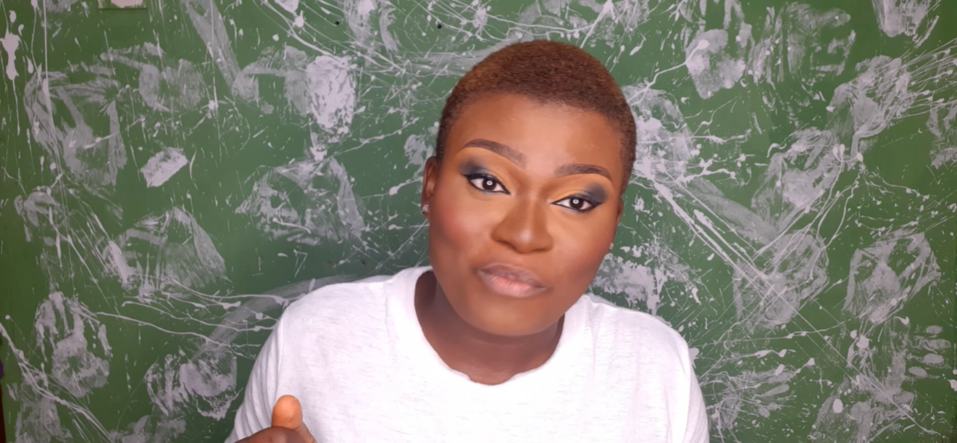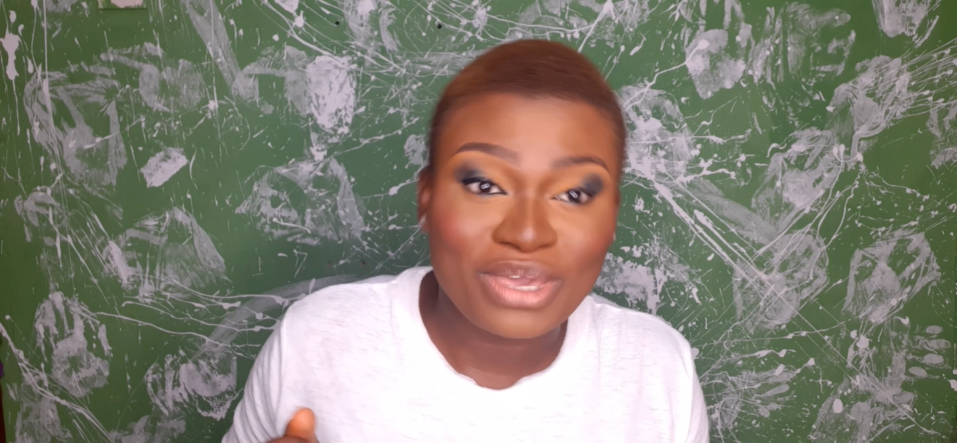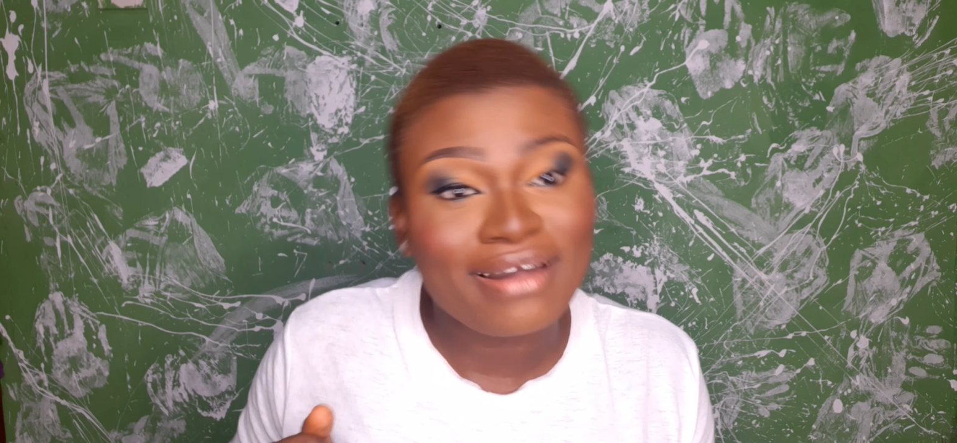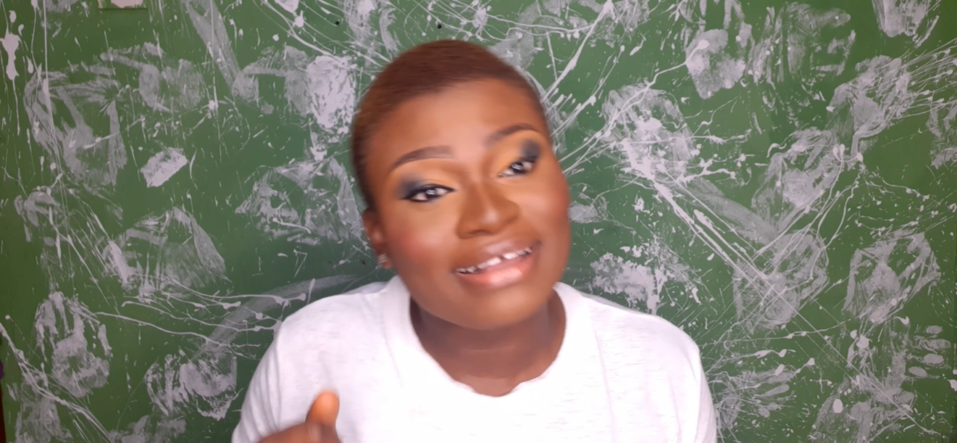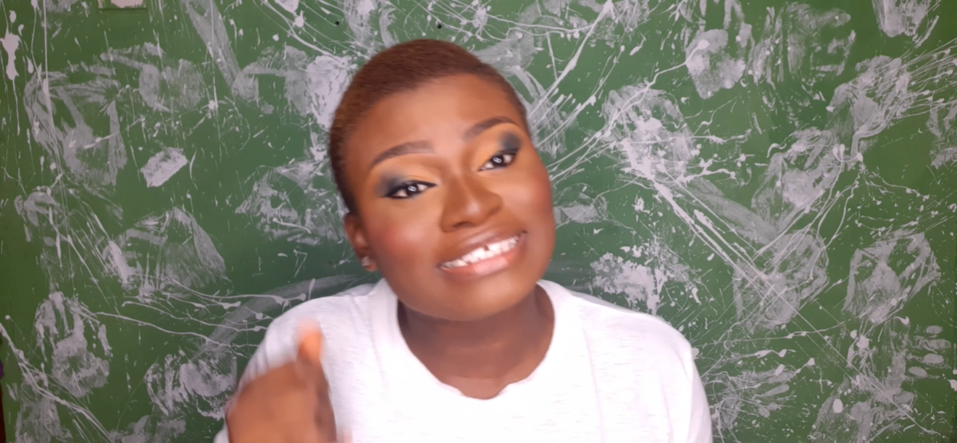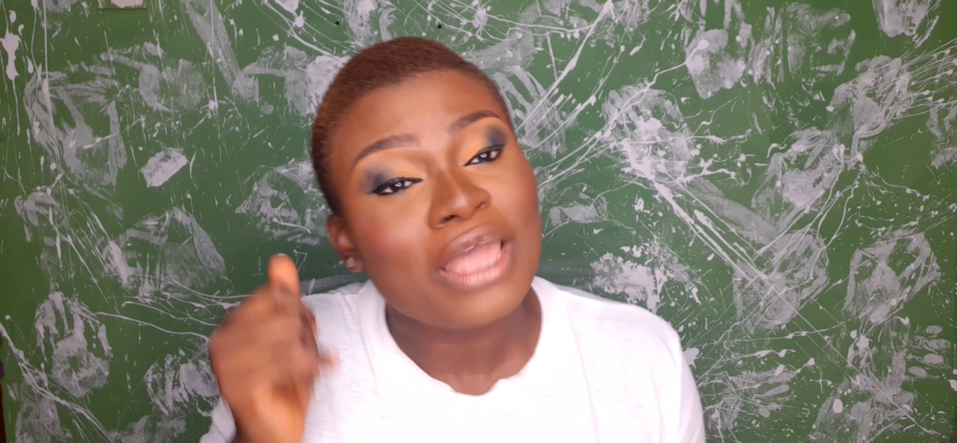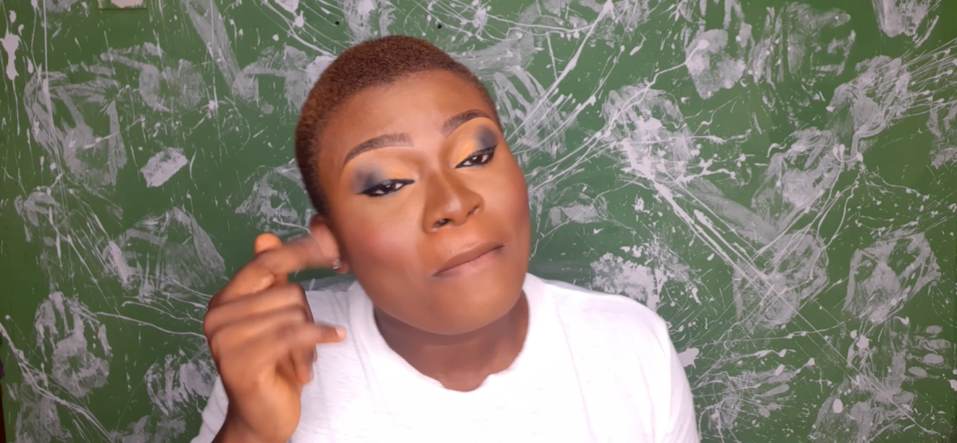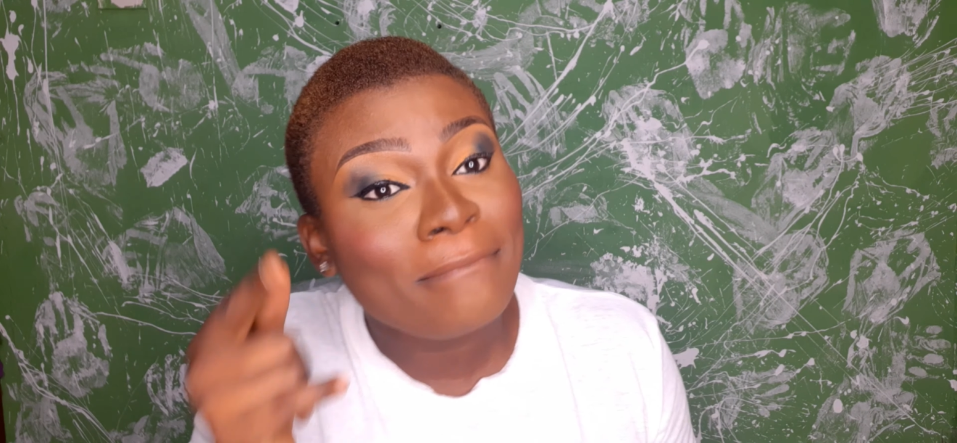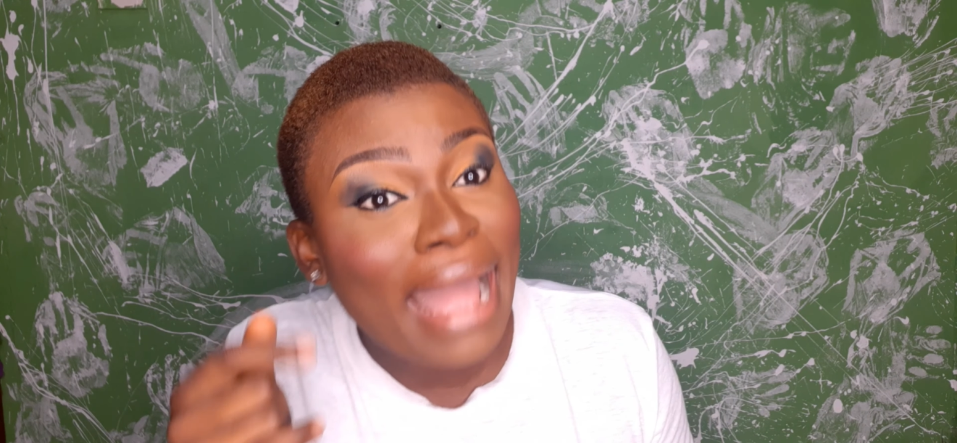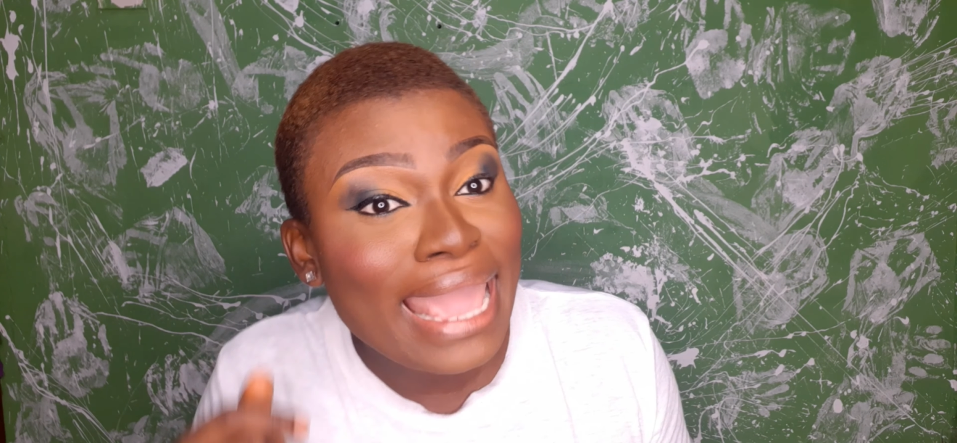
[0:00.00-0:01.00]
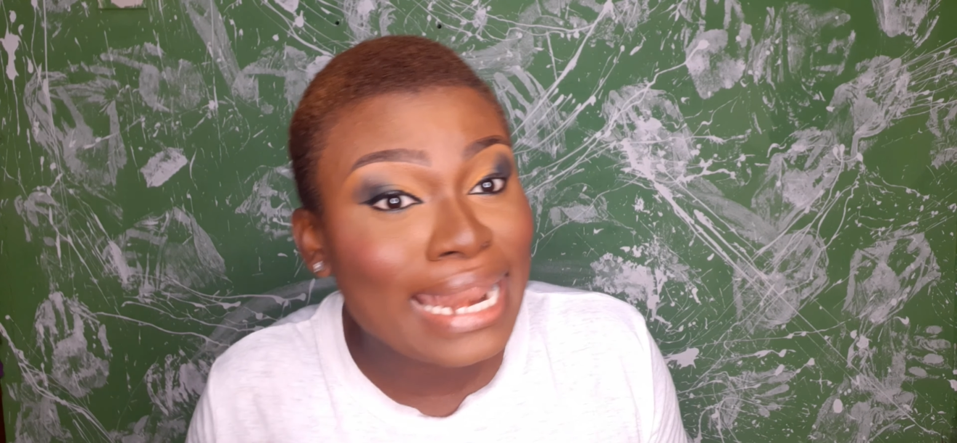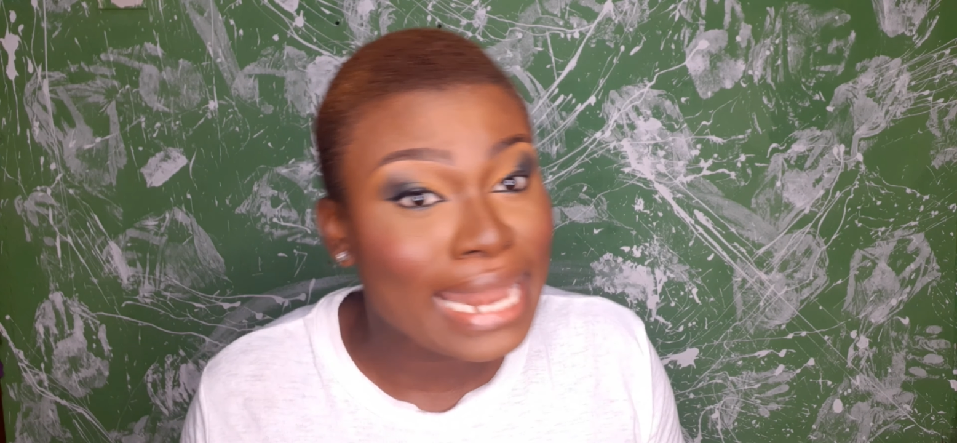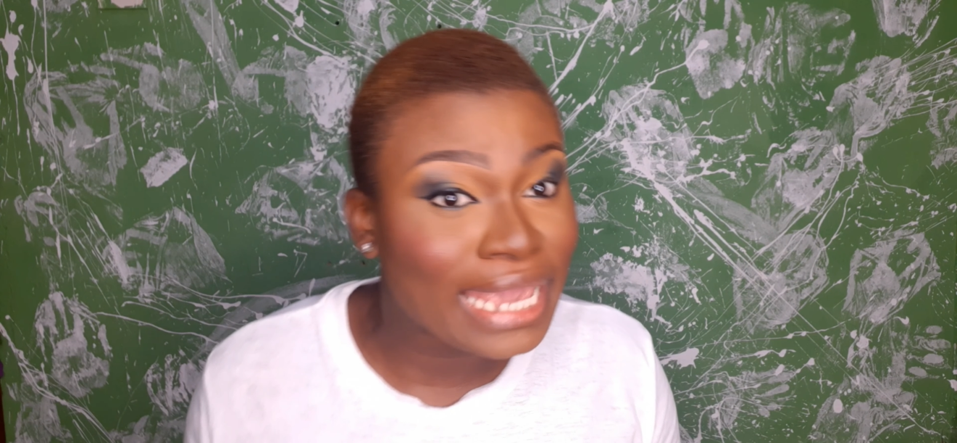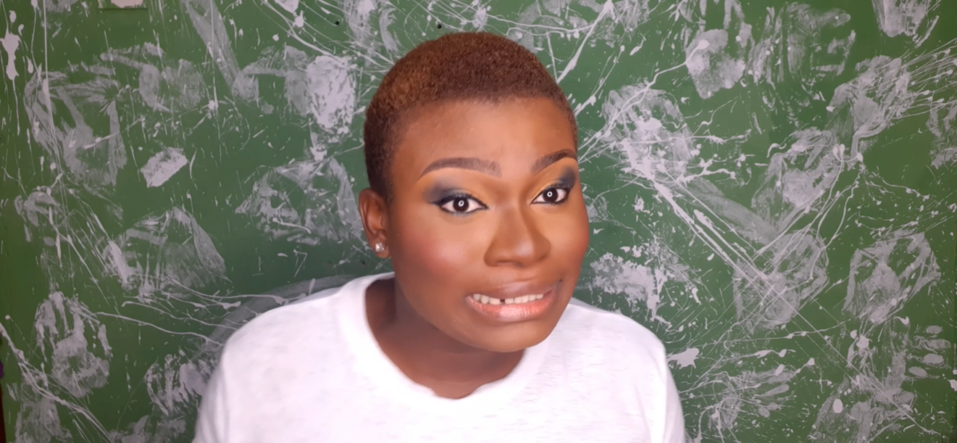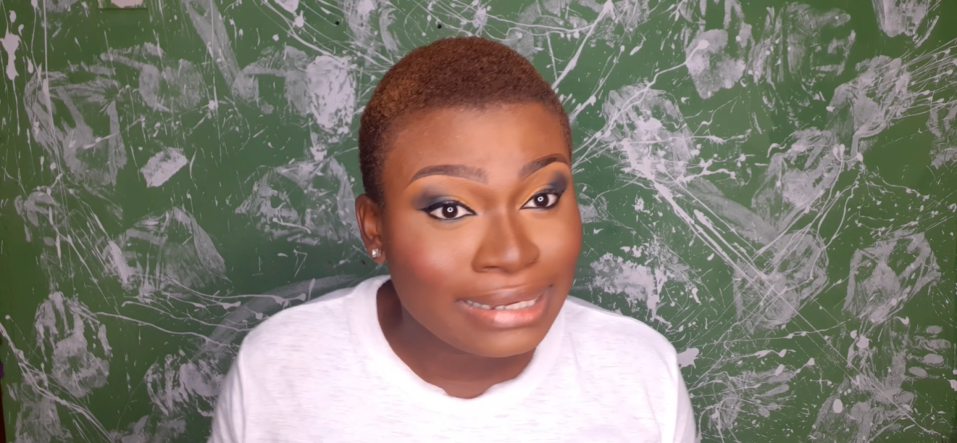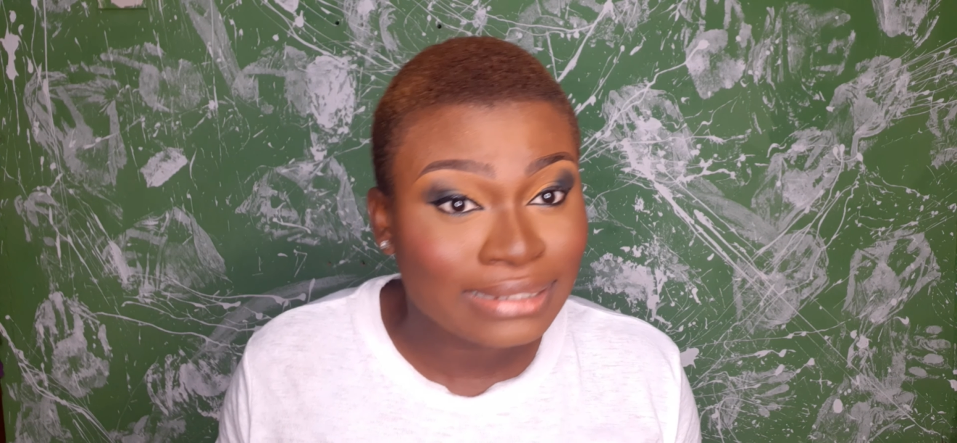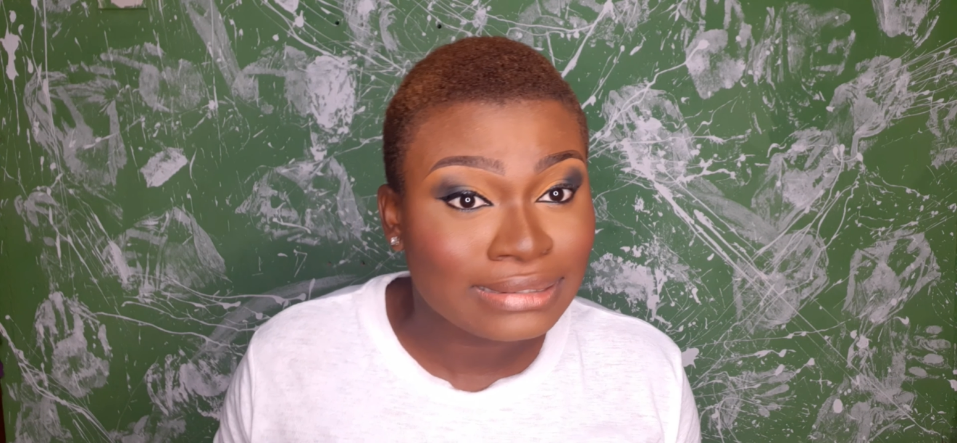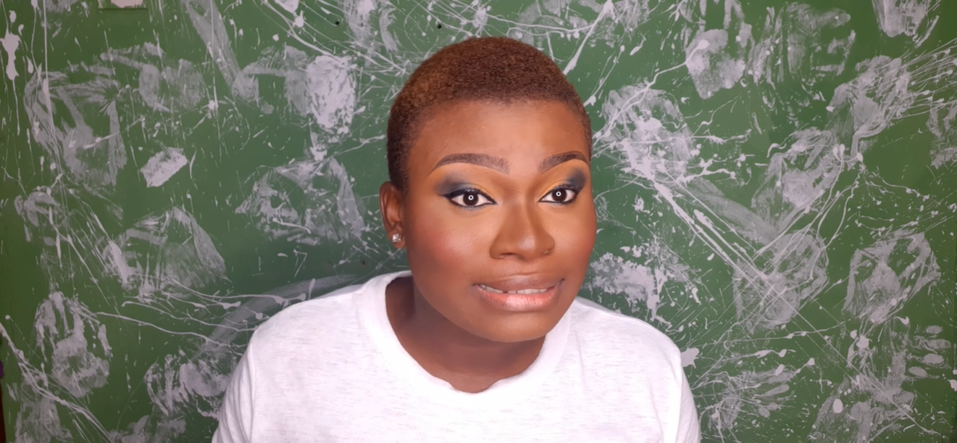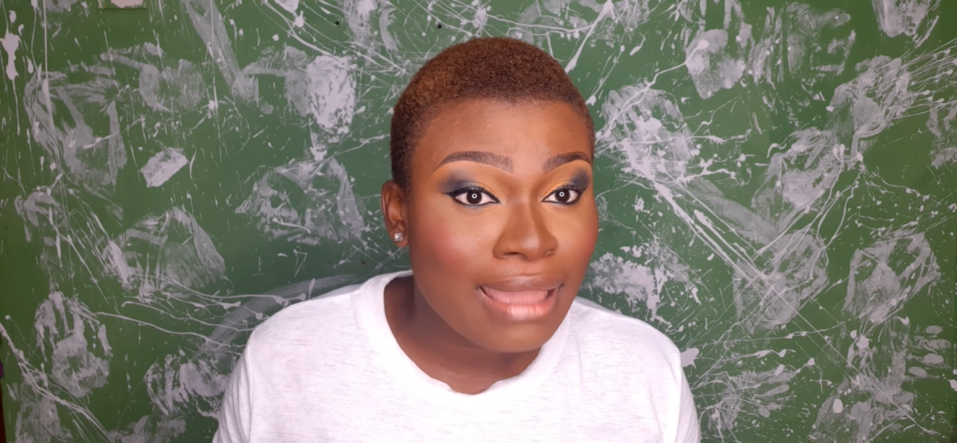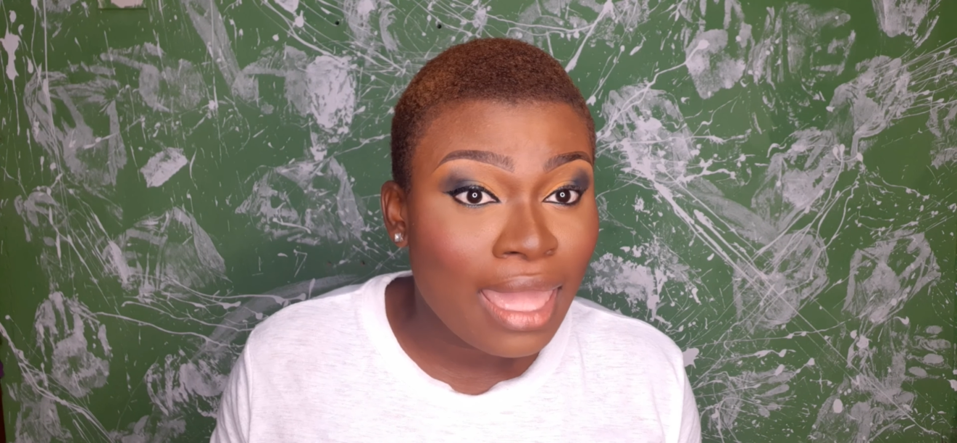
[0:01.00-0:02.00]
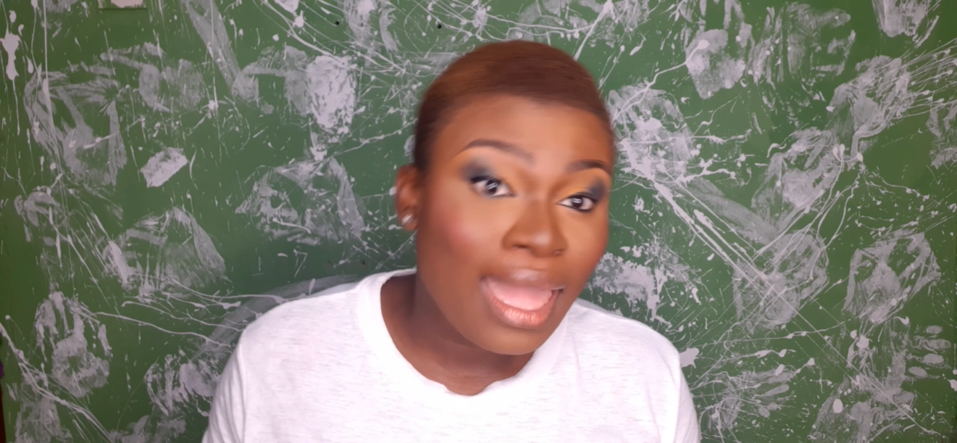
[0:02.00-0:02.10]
because my ladies